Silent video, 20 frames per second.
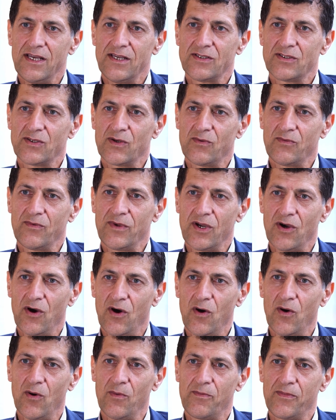So we
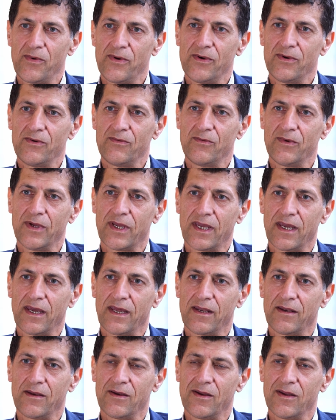hope we
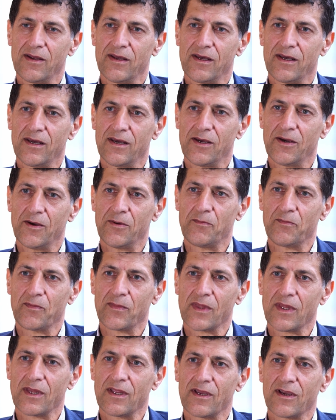can um,
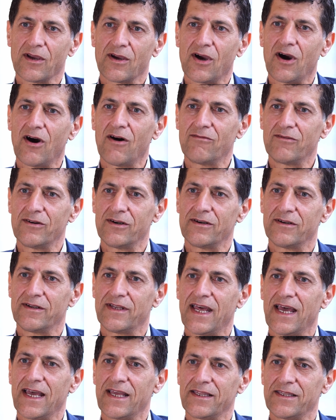cover
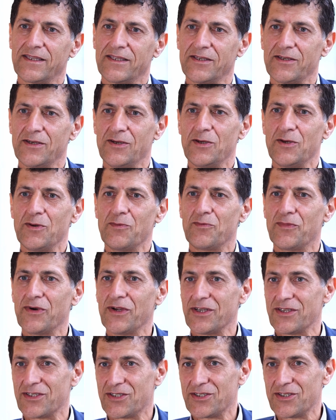that
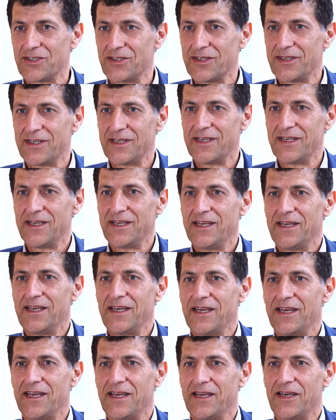bridge
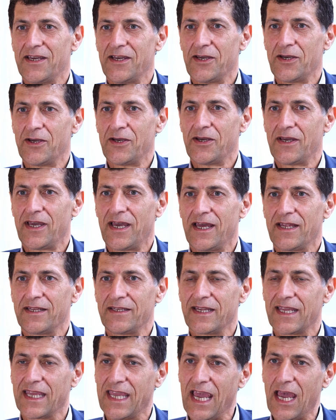uh,
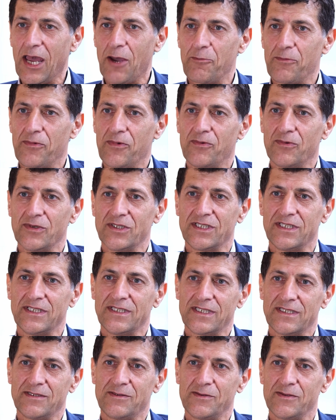and the gap, which
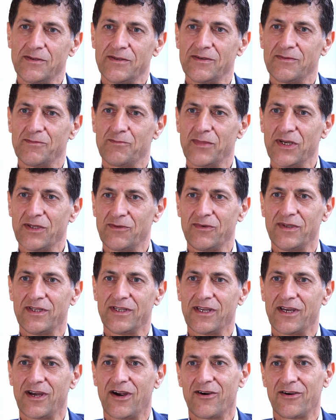is between
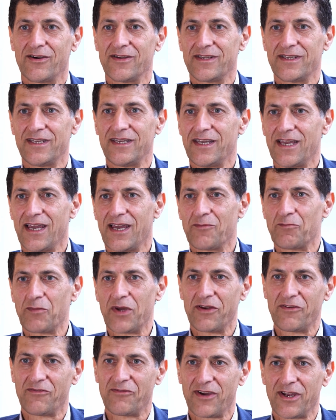the R&D and
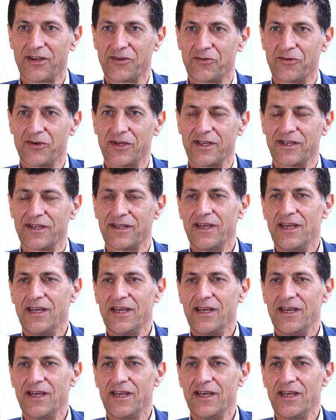manufacturing.